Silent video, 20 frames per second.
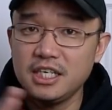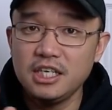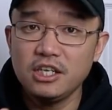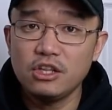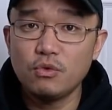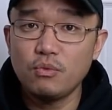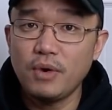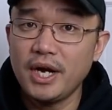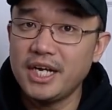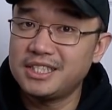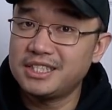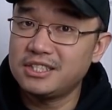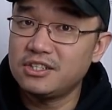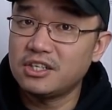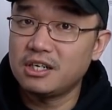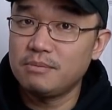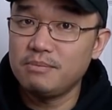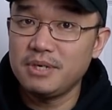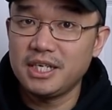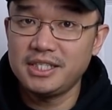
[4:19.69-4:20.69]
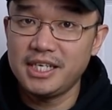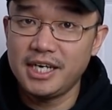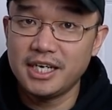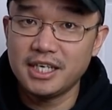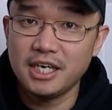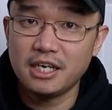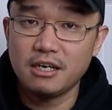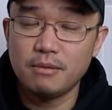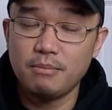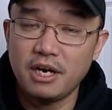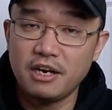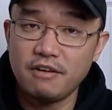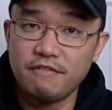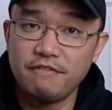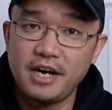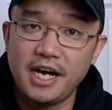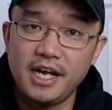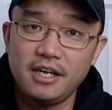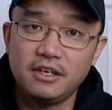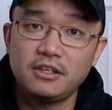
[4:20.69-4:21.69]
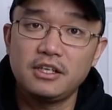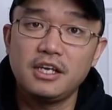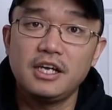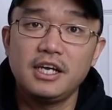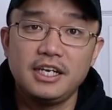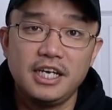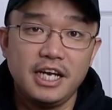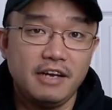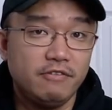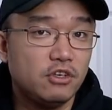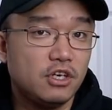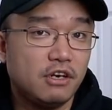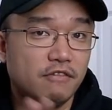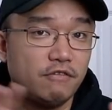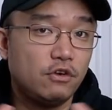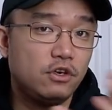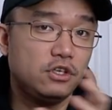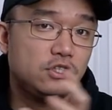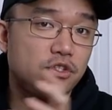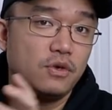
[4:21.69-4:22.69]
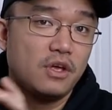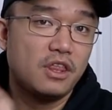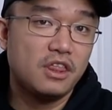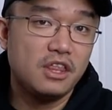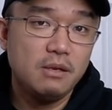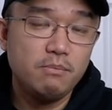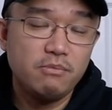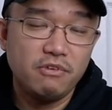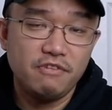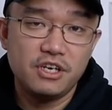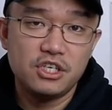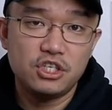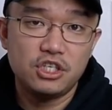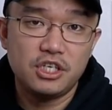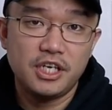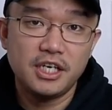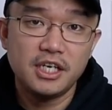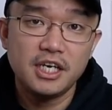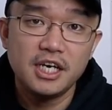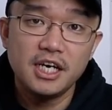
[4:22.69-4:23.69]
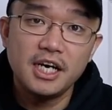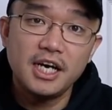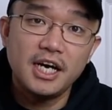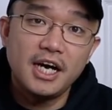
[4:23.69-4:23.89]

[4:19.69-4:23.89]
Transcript: Either way, it's still going to be a 10 gigabyte file. Now, if you convert it to a thin provisioning,